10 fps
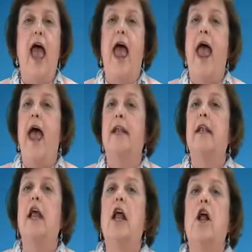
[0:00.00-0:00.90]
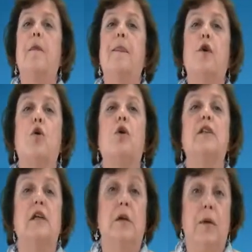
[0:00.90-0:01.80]
And the court
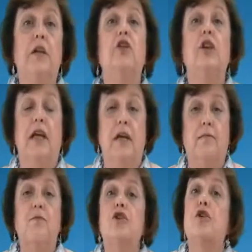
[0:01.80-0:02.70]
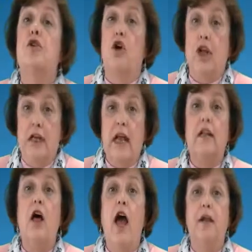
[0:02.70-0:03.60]
is going to be looking to the guardian
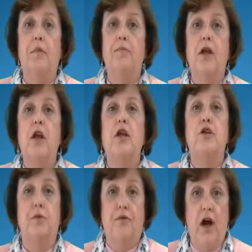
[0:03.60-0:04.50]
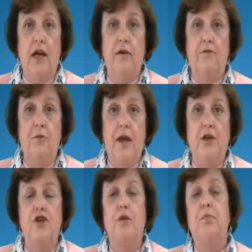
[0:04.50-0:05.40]
ad litem to provide
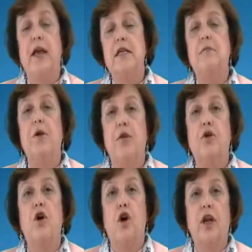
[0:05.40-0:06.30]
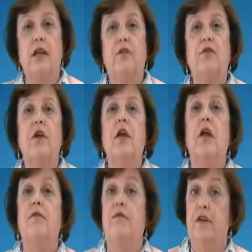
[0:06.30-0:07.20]
information based upon the guardian's
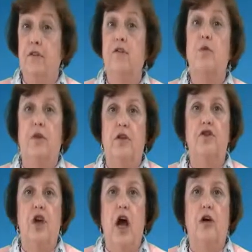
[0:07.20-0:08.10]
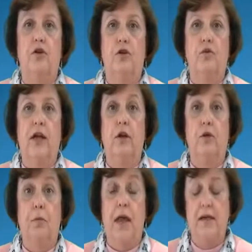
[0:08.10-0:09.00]
visits with the child on a
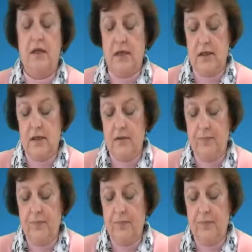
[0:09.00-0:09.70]
regular basis.